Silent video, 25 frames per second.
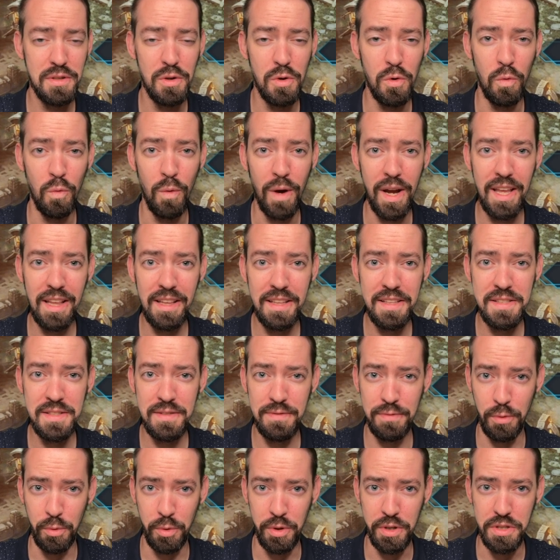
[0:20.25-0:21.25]
Wayland's
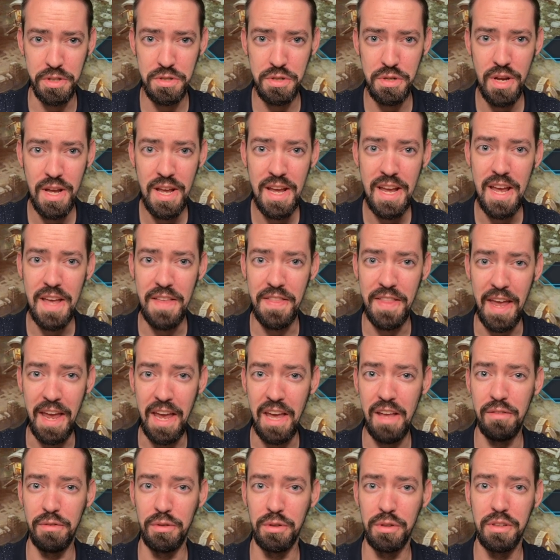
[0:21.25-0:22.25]
Forge, and the
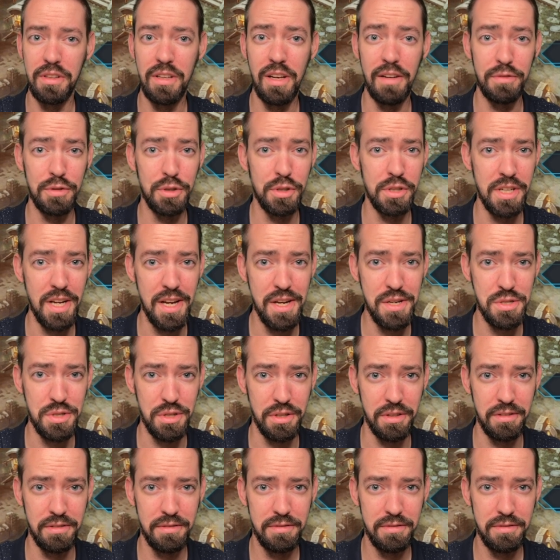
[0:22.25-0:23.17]
Anvil of Creation.